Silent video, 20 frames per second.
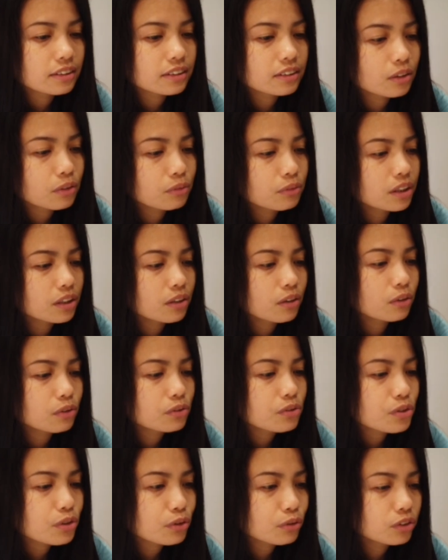So we
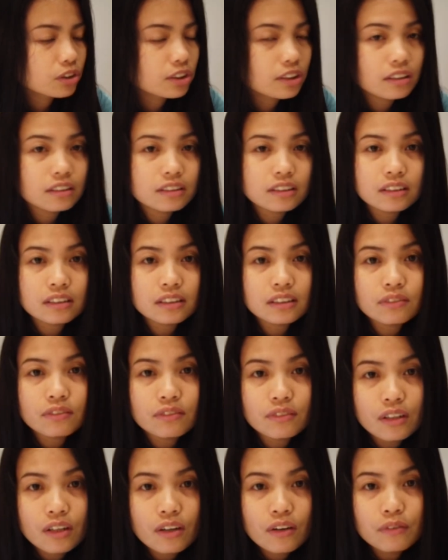go to
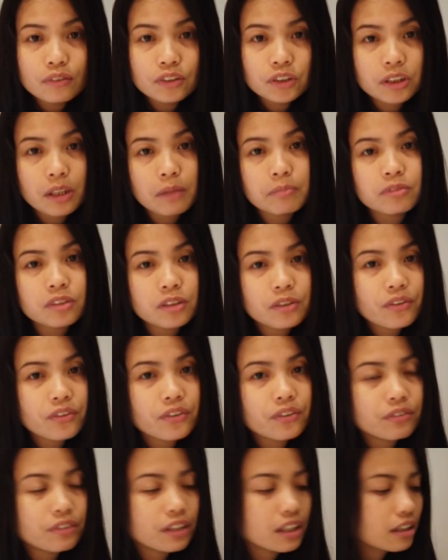Genesis chapter
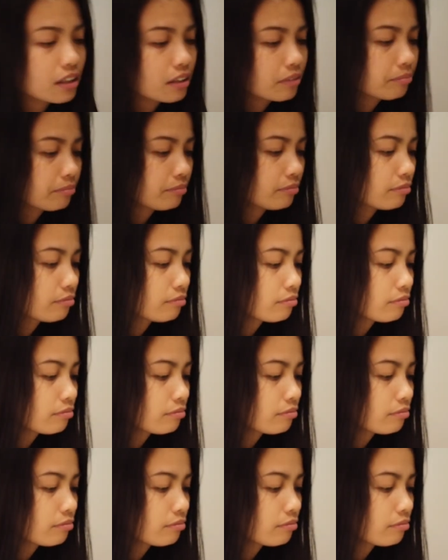3.